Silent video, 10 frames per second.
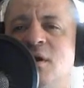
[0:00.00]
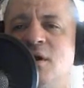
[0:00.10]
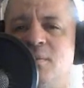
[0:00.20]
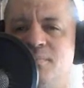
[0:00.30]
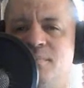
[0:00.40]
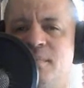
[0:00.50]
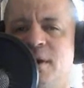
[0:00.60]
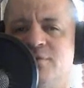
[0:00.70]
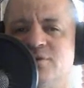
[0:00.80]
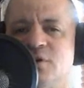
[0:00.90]

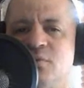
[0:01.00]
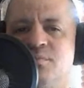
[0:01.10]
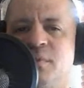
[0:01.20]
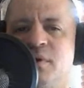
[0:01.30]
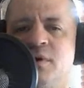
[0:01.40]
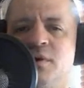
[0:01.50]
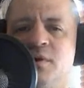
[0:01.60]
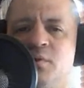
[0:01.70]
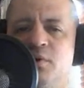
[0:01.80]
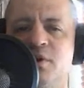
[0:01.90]
now. So
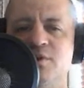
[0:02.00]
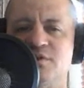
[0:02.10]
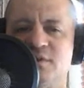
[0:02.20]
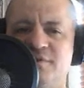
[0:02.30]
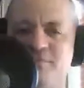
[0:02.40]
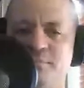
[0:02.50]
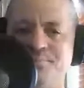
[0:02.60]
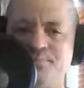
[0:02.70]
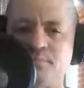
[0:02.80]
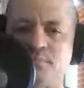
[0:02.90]
really good stuff.
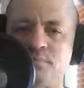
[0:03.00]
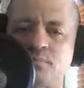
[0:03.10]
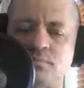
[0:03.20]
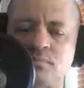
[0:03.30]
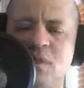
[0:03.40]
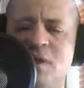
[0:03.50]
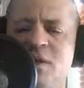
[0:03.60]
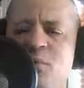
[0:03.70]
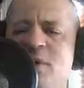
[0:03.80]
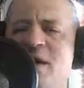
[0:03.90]

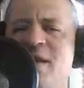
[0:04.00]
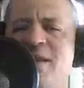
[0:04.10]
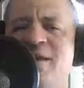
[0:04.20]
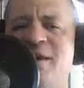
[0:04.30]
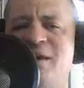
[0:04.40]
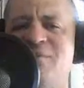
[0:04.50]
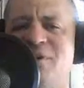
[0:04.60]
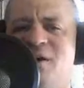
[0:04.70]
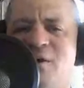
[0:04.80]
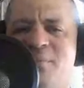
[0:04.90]
And then we got Kenny King
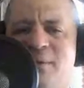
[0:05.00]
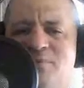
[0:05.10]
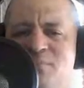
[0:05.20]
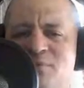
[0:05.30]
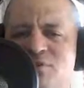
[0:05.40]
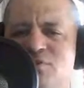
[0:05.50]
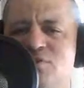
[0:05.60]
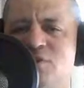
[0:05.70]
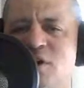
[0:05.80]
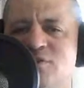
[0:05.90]
giving a pep
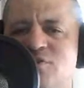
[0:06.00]
talk to